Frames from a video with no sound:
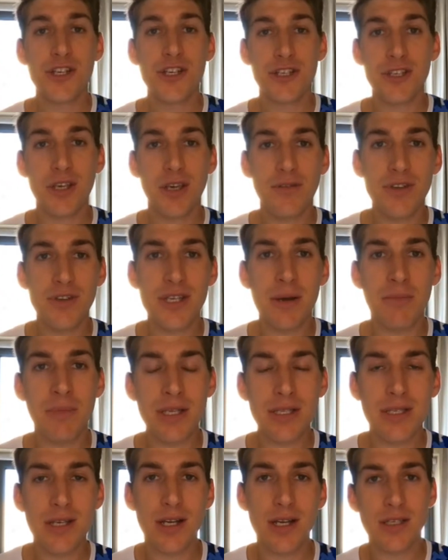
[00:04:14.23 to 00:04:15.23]
Just to give you some
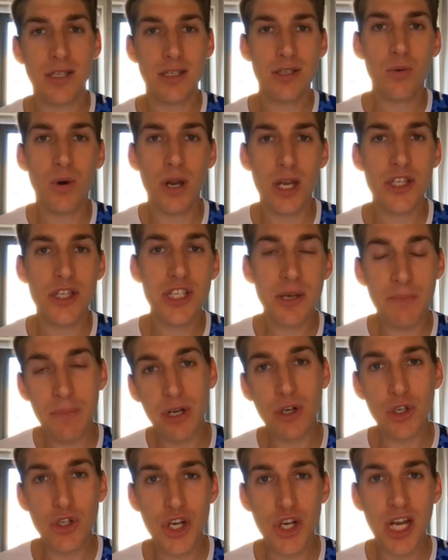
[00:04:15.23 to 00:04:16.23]
insights into what a
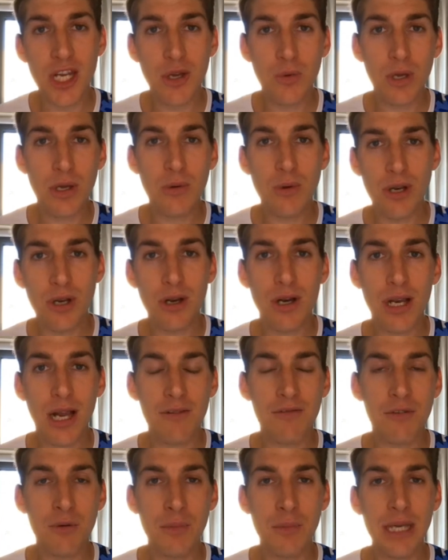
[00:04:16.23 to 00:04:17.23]
typical training week would look
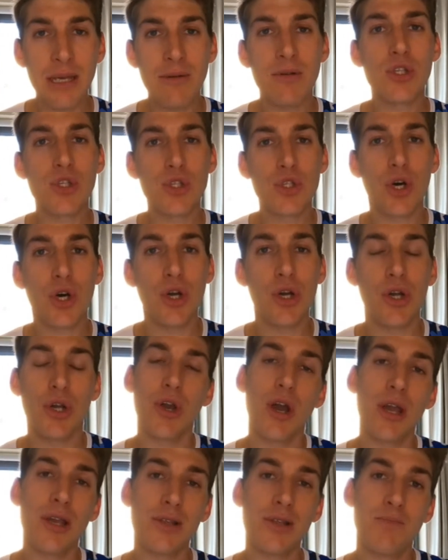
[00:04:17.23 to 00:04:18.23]
like for me. So
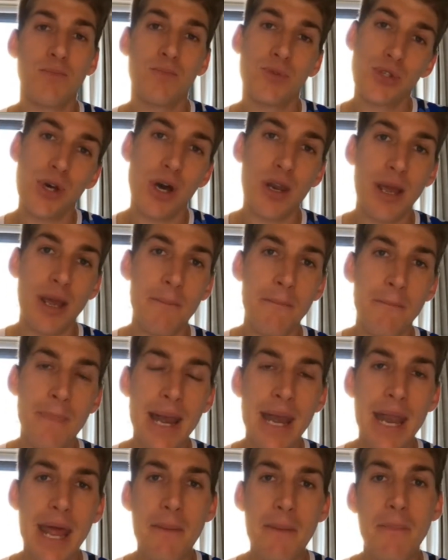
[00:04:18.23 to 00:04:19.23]
starting at
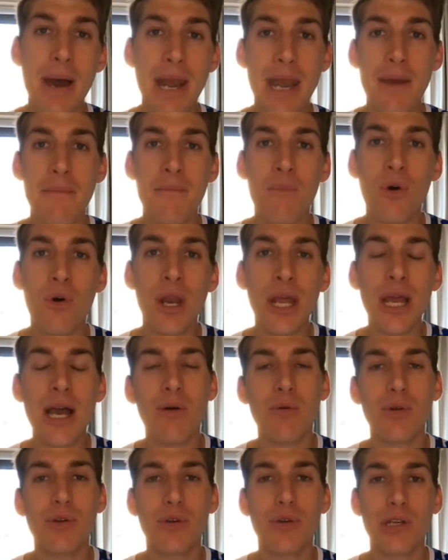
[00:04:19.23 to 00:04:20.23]
Monday morning,
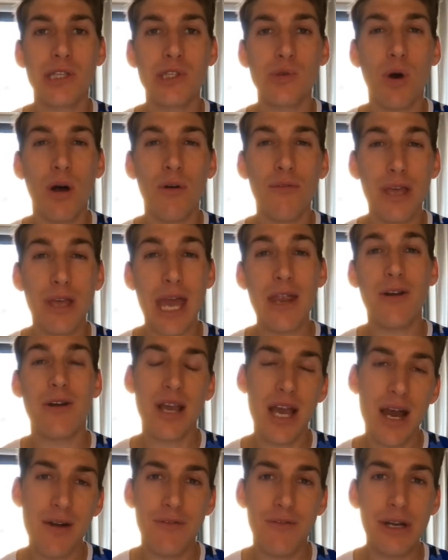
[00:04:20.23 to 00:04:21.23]
I would do a 12k
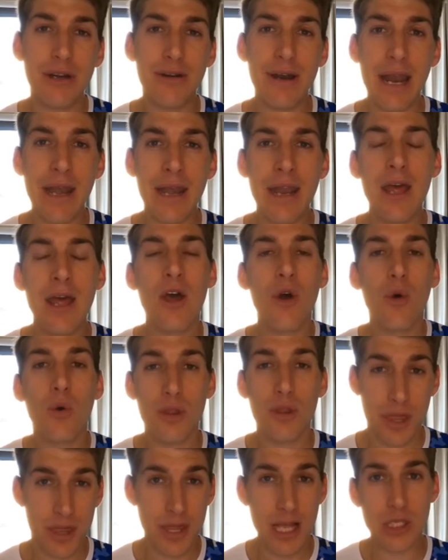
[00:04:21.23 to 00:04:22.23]
recovery run.
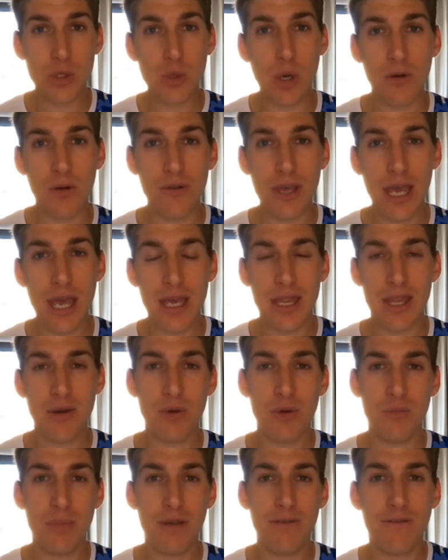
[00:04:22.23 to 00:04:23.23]
Within that 12k, there
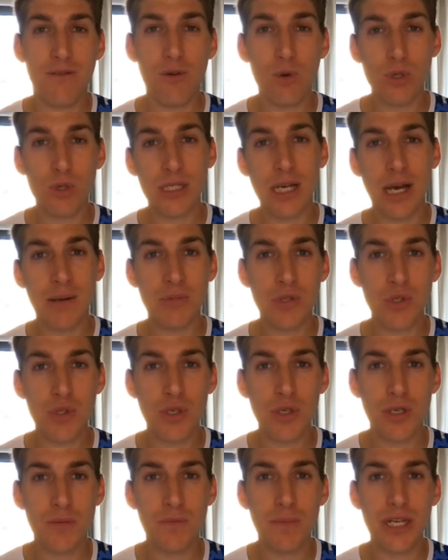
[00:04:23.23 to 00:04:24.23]
would be 4 times
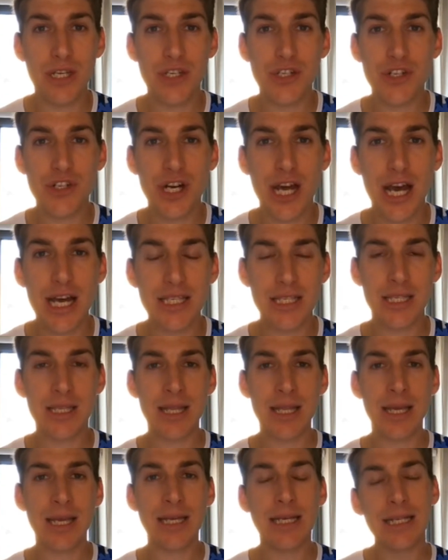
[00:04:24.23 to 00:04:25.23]
200 meter strides in
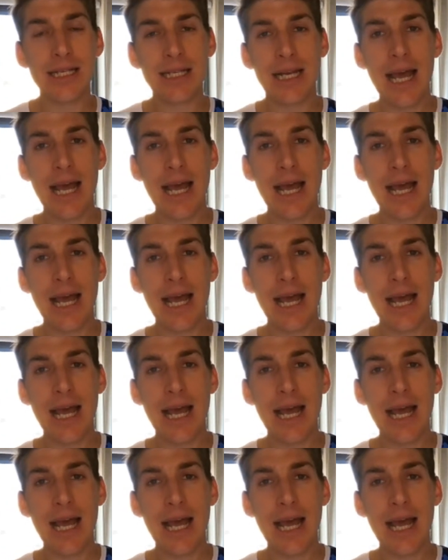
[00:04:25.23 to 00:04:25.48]
there.